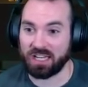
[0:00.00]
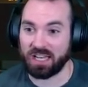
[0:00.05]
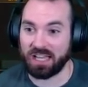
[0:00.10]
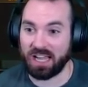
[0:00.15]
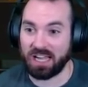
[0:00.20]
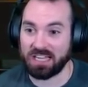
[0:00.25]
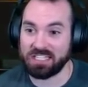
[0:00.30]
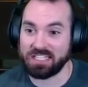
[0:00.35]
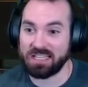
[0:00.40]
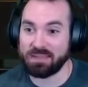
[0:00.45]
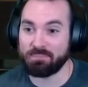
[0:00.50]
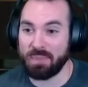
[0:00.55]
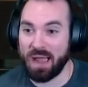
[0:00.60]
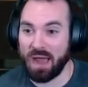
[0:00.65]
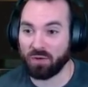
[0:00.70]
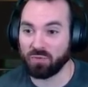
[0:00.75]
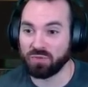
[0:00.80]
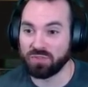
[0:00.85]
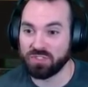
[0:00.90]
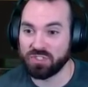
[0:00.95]
Like I see
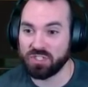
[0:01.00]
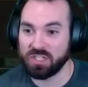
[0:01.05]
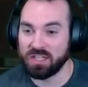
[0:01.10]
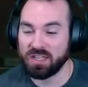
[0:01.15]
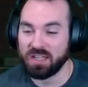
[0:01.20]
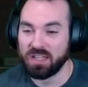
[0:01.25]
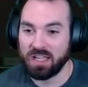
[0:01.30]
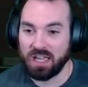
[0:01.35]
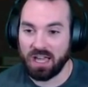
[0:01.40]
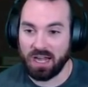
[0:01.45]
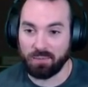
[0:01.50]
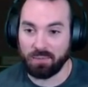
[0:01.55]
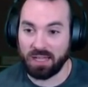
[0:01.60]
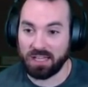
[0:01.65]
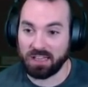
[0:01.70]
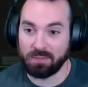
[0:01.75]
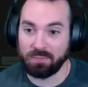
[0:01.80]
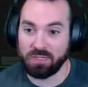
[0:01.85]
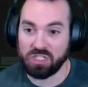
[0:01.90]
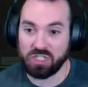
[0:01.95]
mountains, and I'm
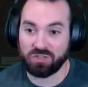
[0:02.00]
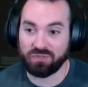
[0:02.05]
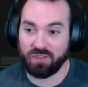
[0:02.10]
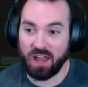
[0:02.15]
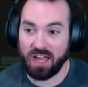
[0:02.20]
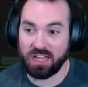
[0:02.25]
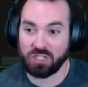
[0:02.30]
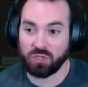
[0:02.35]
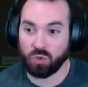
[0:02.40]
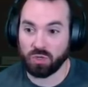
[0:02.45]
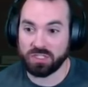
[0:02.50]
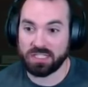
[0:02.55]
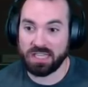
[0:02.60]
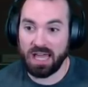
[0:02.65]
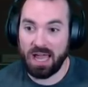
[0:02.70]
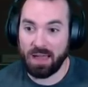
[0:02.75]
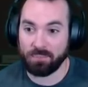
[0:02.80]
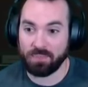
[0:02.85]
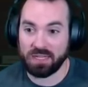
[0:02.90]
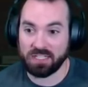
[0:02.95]
like, let me just fly towards
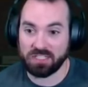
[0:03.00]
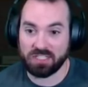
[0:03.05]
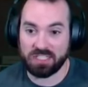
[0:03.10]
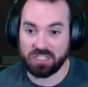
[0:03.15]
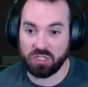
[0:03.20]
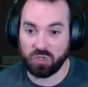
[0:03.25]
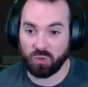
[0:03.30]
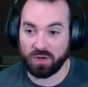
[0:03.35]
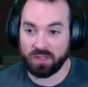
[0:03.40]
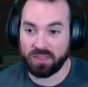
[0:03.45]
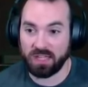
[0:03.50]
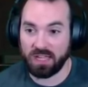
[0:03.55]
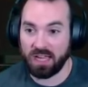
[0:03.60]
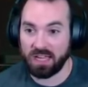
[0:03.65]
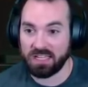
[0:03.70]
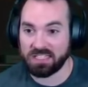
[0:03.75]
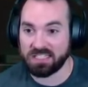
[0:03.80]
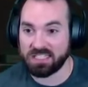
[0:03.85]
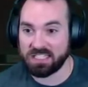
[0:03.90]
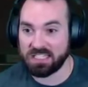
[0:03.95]
that because that's the only thing I
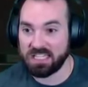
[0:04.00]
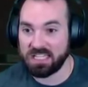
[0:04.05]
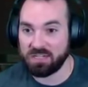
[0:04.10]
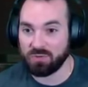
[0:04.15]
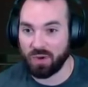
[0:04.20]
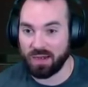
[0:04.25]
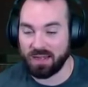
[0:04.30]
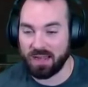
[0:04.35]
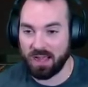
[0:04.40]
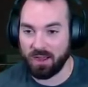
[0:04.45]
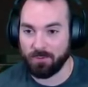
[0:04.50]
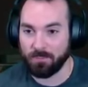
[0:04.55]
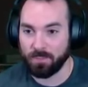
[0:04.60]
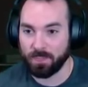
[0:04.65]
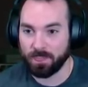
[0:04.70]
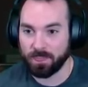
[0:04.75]
can see right now.